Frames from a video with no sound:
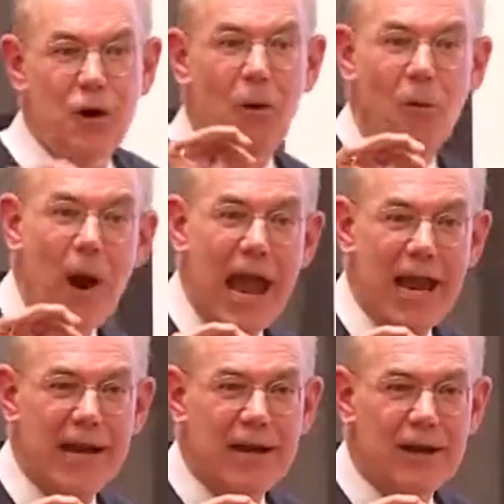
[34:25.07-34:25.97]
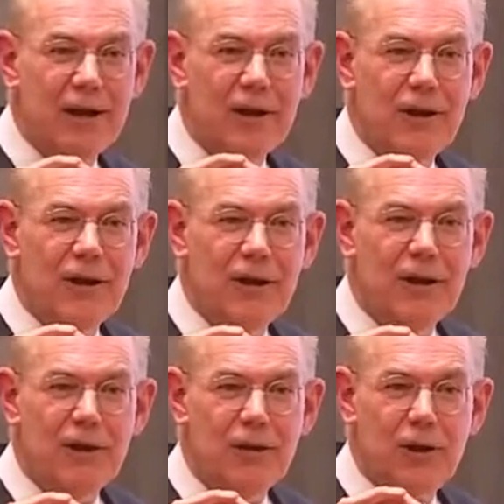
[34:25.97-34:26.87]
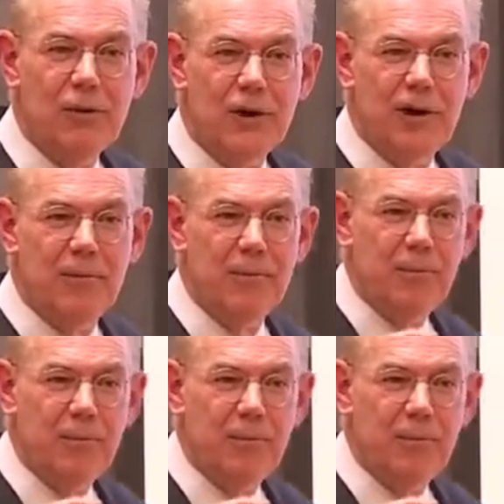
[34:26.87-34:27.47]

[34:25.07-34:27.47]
no way you can